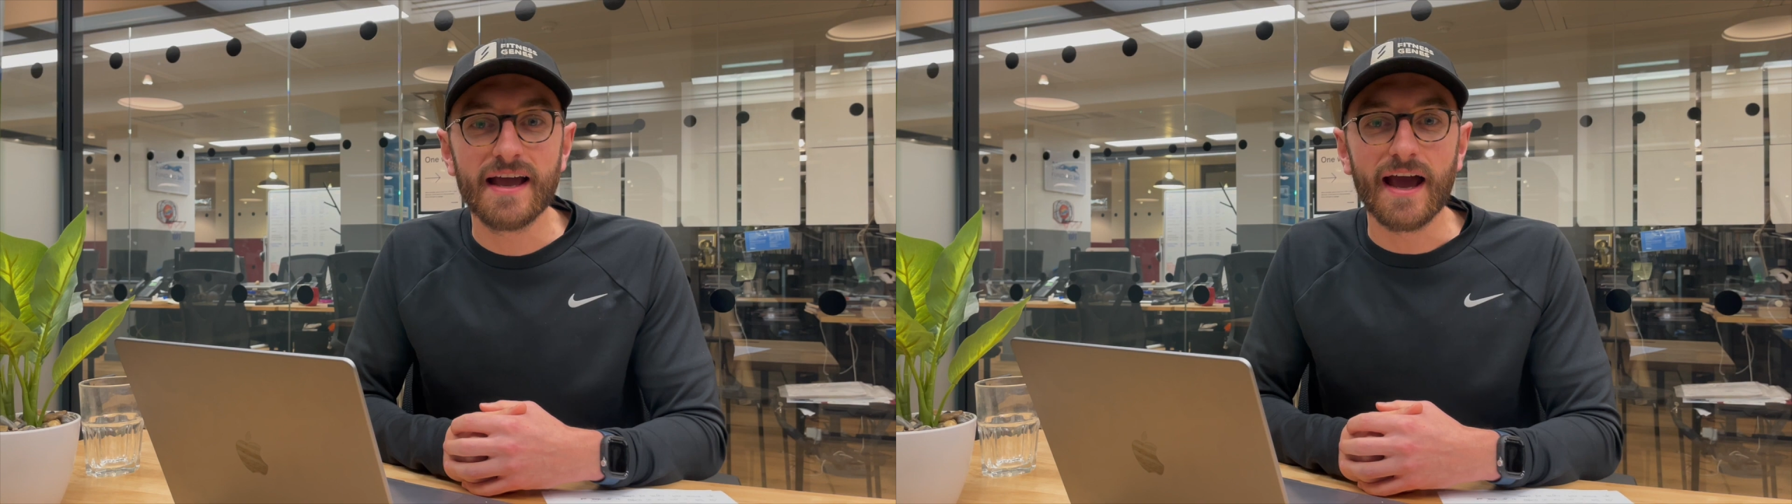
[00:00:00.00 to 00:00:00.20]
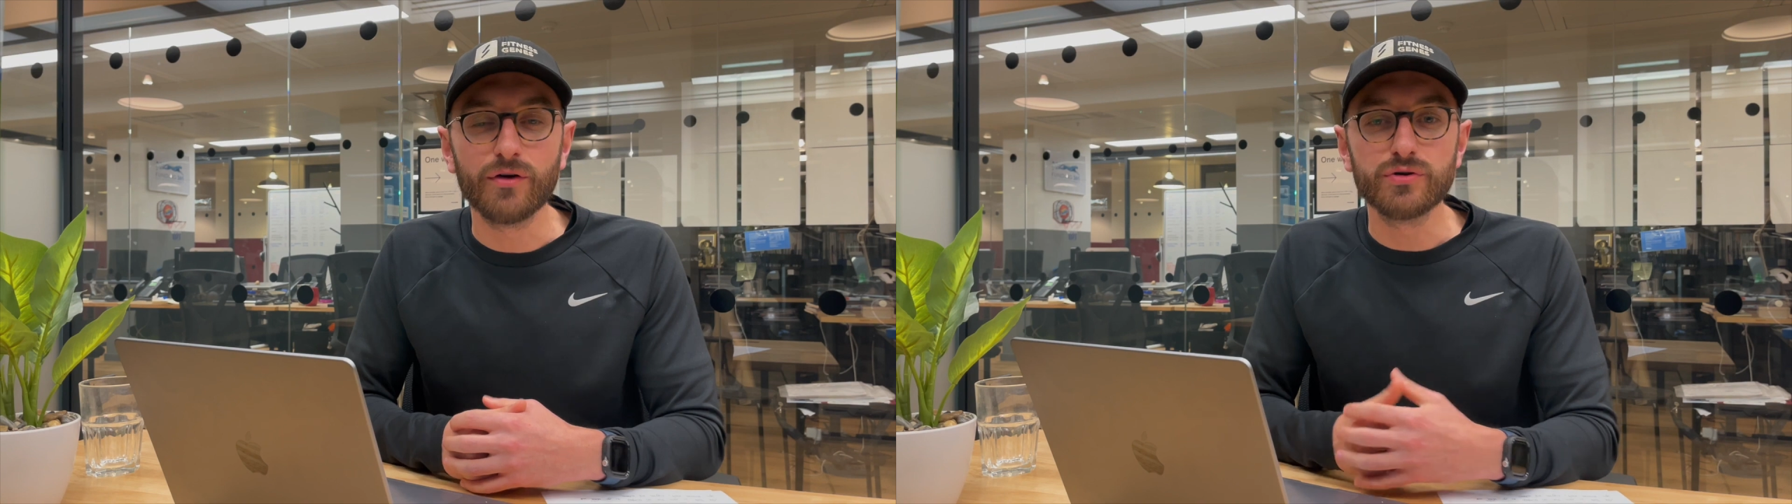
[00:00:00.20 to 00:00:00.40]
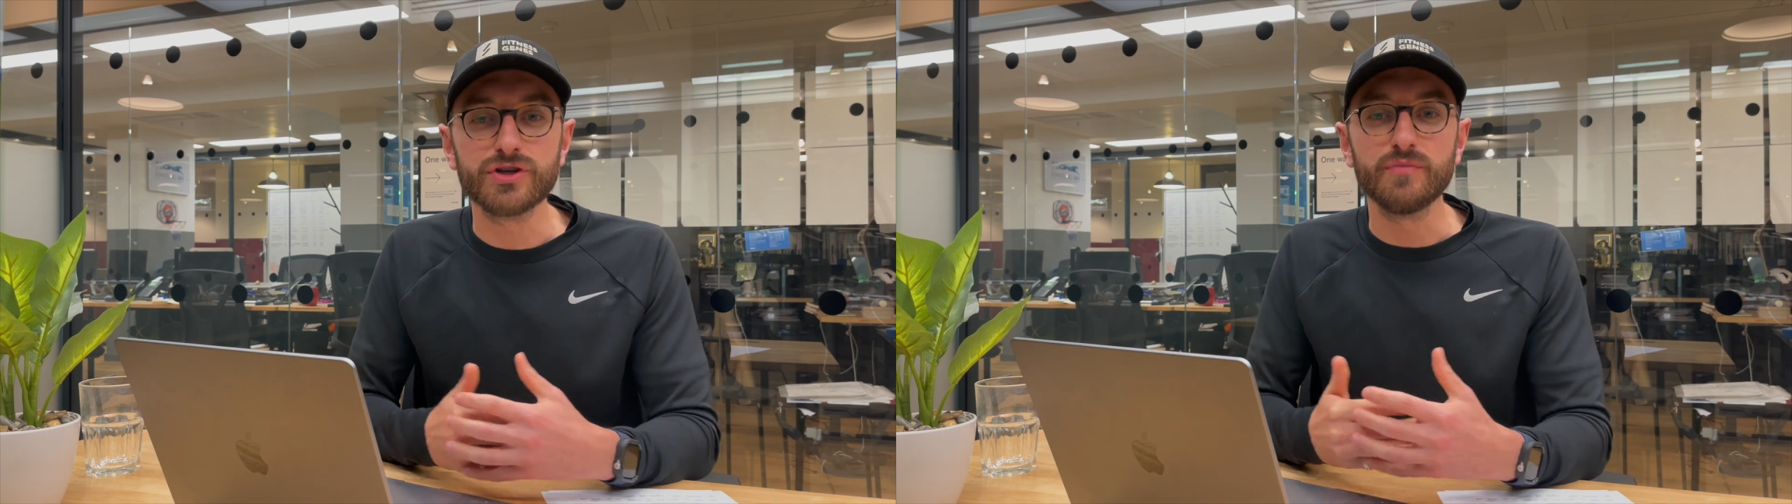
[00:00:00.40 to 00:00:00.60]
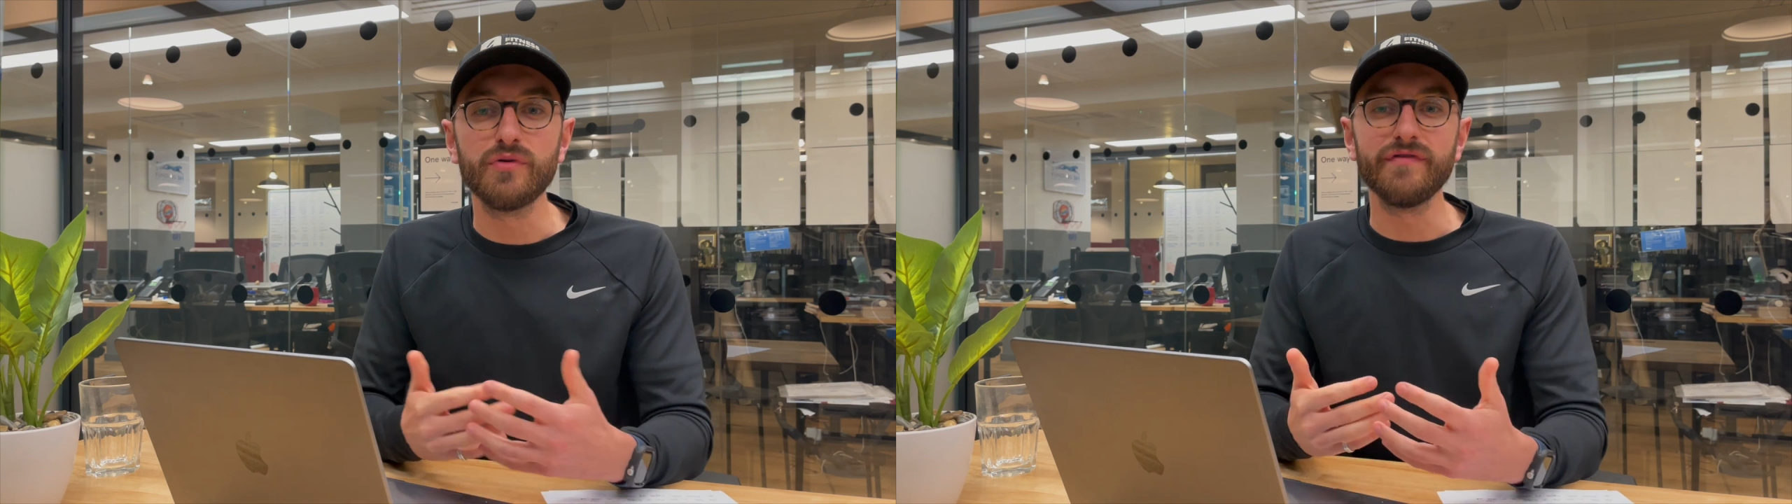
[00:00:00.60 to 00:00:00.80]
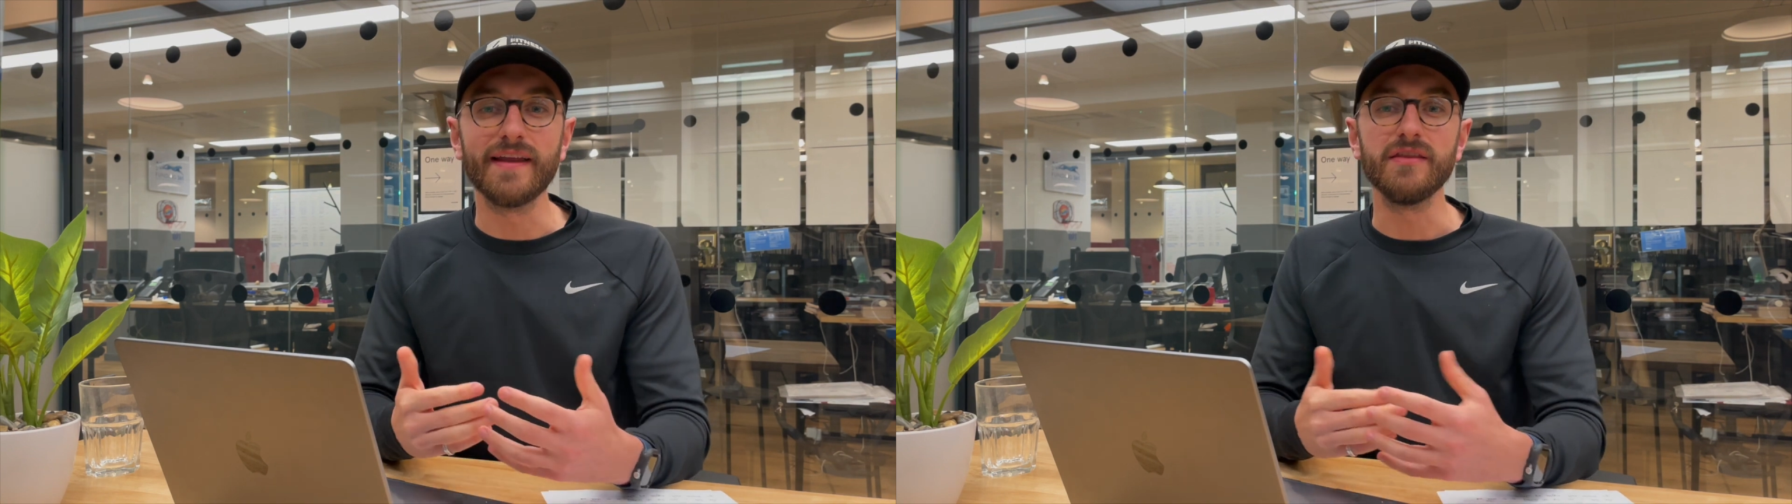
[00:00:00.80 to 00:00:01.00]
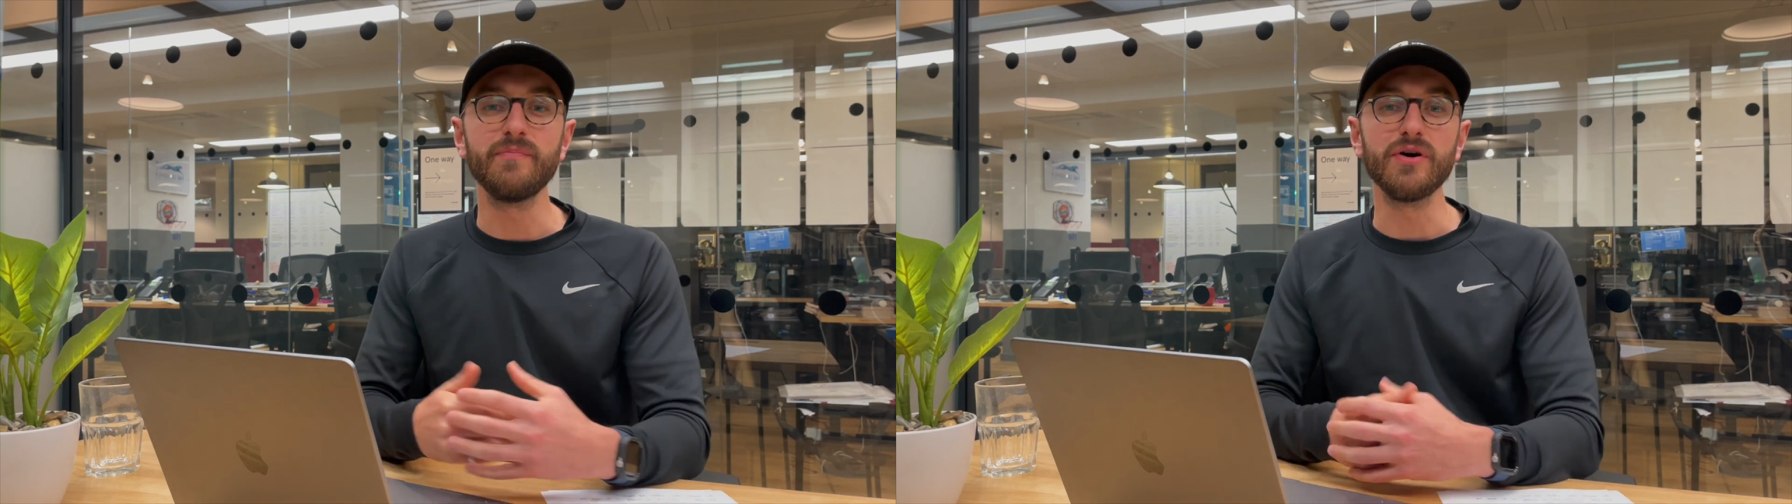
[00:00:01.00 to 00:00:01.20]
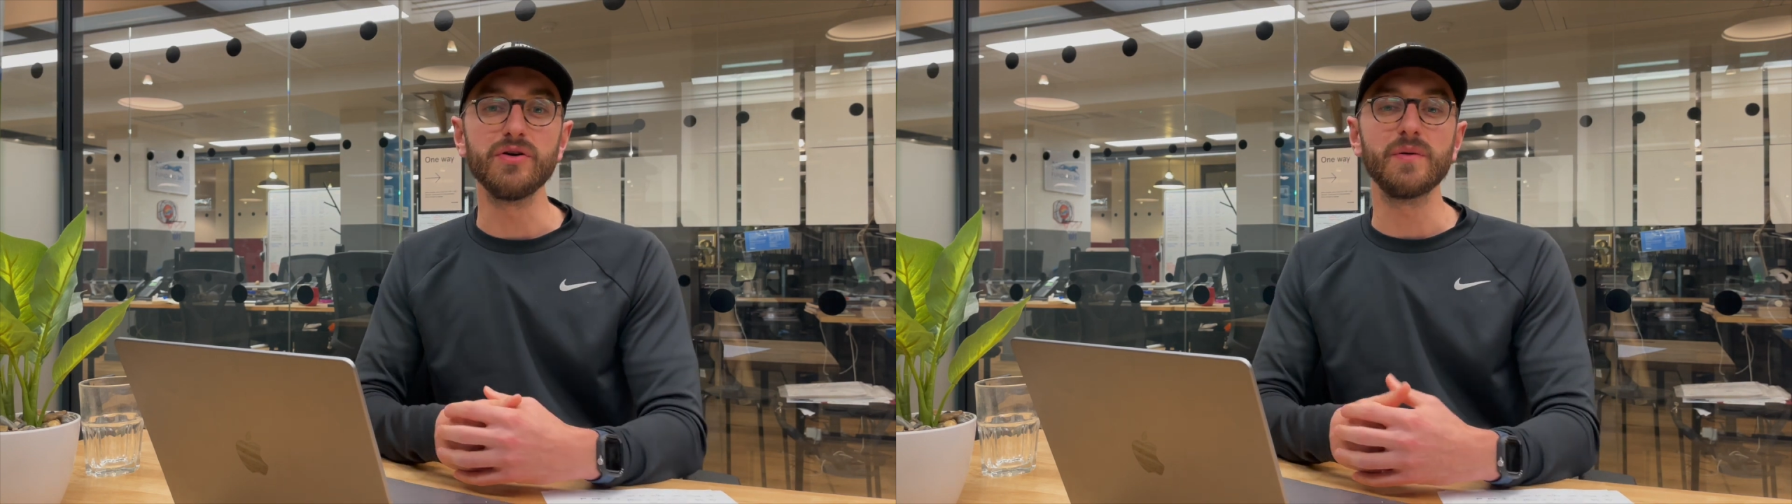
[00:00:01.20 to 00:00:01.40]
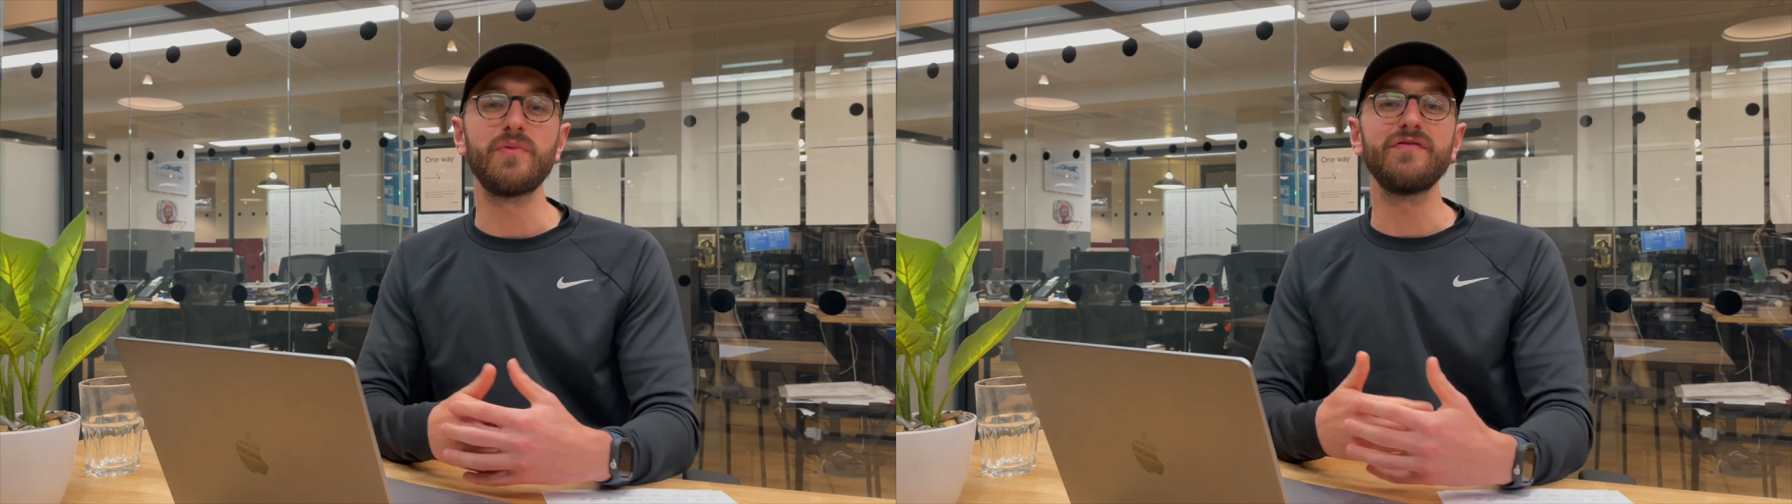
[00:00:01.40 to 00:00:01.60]
and also prevent the
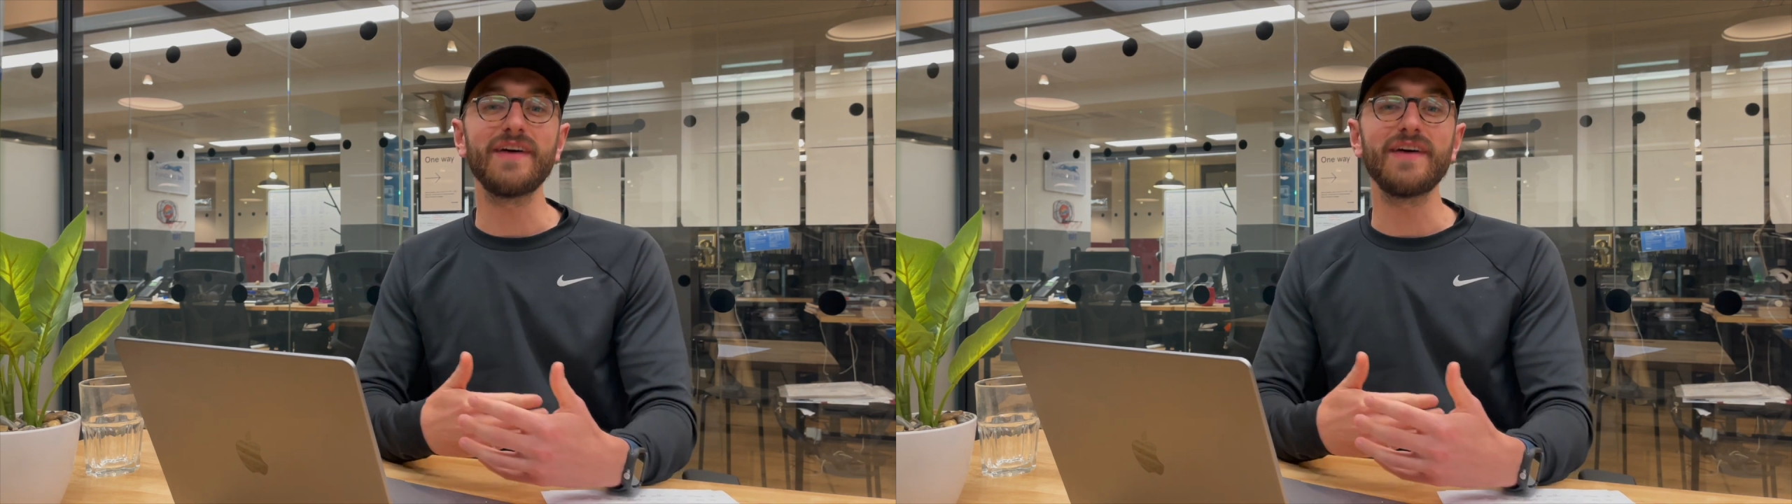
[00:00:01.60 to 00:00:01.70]
buildup of